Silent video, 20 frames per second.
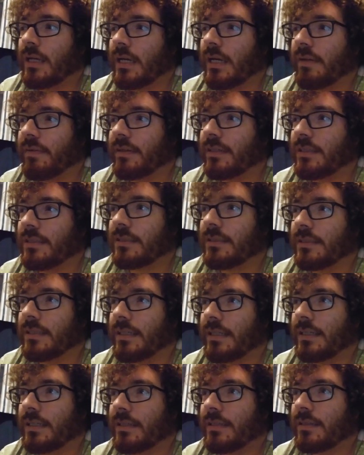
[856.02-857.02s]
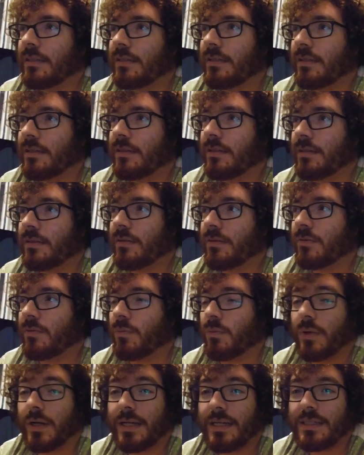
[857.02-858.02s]
And then she said,
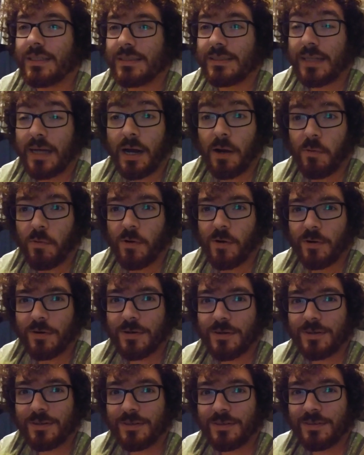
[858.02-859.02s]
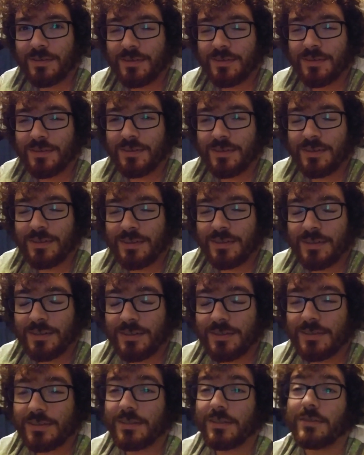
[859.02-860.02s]
Rey Skywalker.
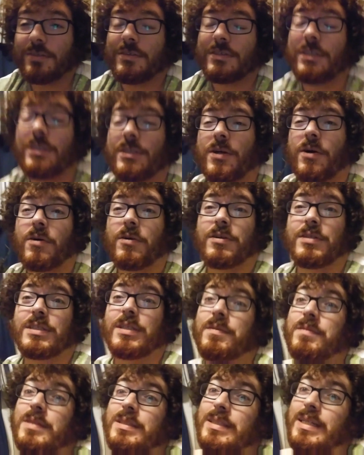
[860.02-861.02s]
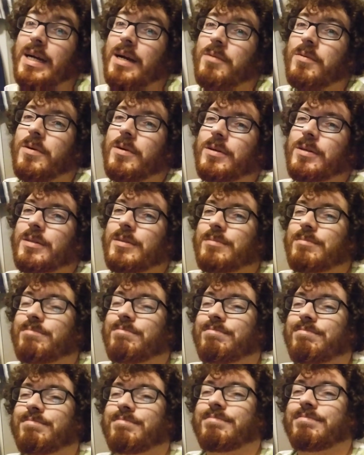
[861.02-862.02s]
So she called herself a Skywalker
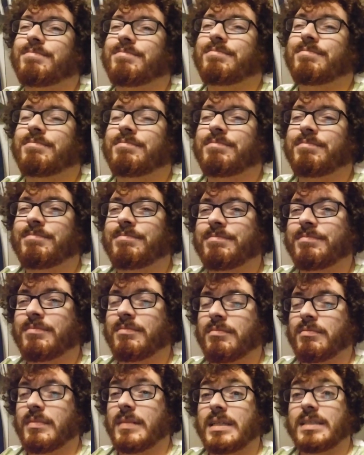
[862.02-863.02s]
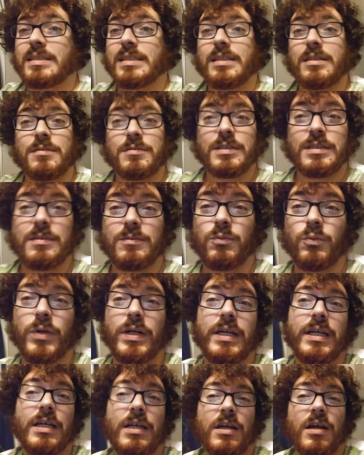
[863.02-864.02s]
instead of
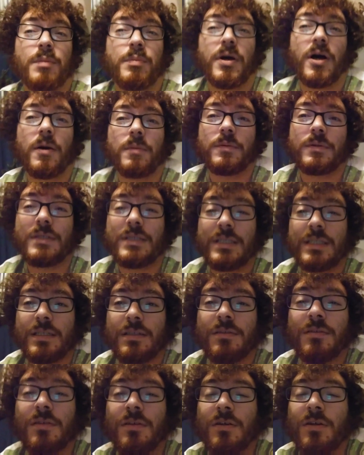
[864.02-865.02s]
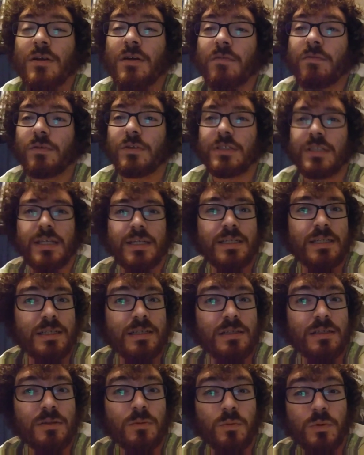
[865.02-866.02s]
Rey Palpatine for
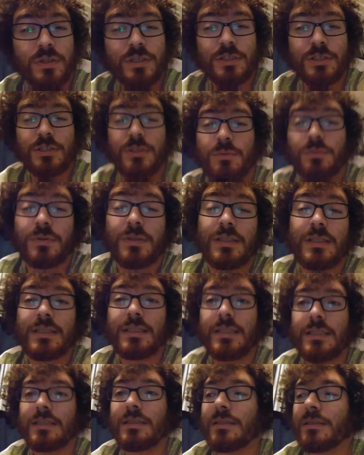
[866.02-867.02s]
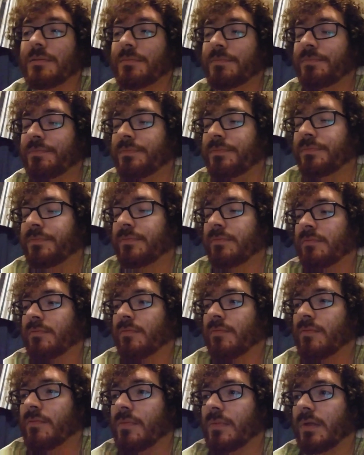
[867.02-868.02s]
technically what she really is.
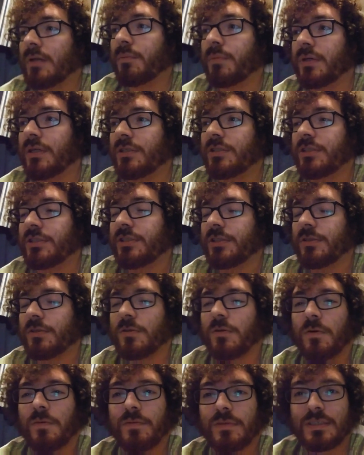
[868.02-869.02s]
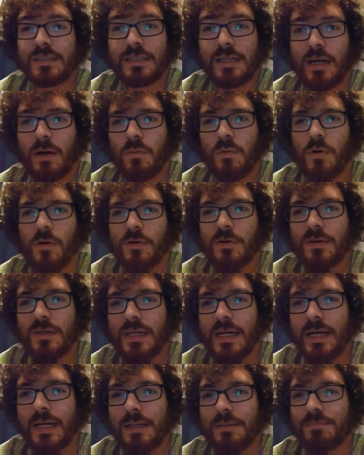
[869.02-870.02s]
But she took on the Skywalker
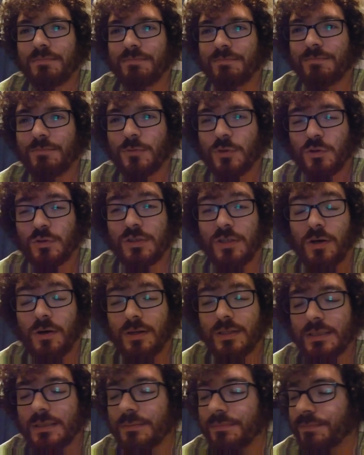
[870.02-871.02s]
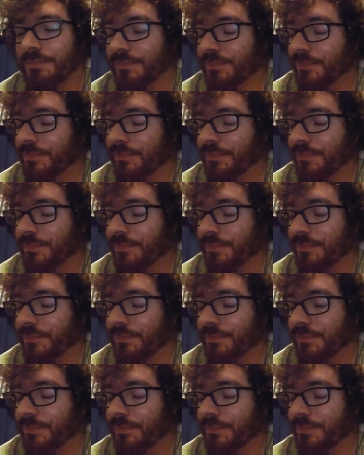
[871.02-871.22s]
name, which was awesome.